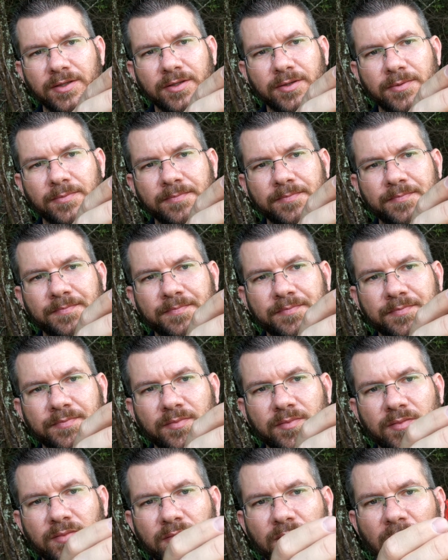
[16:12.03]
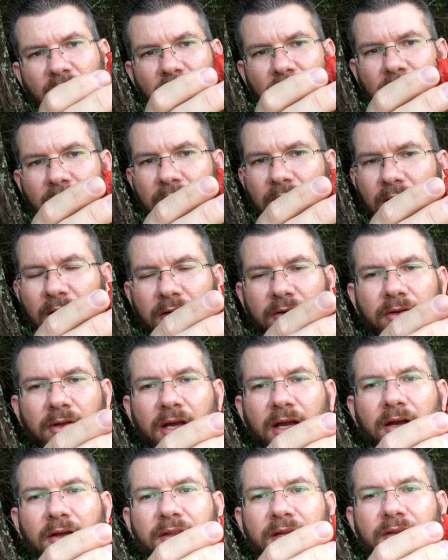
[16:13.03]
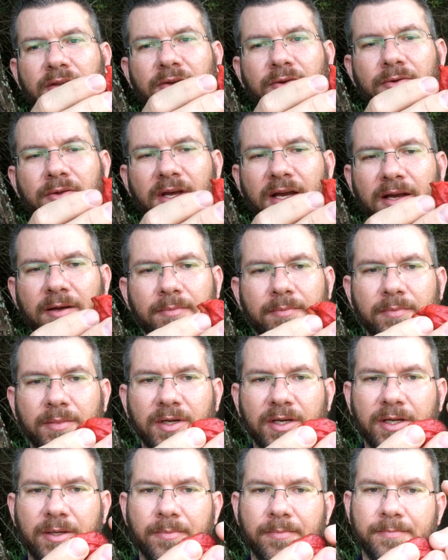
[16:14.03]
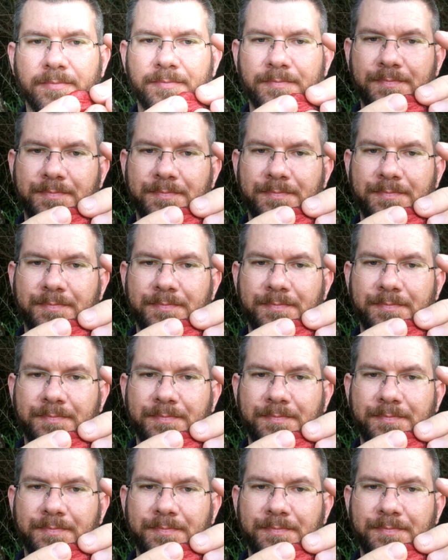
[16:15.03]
So, I don't know how they do that, but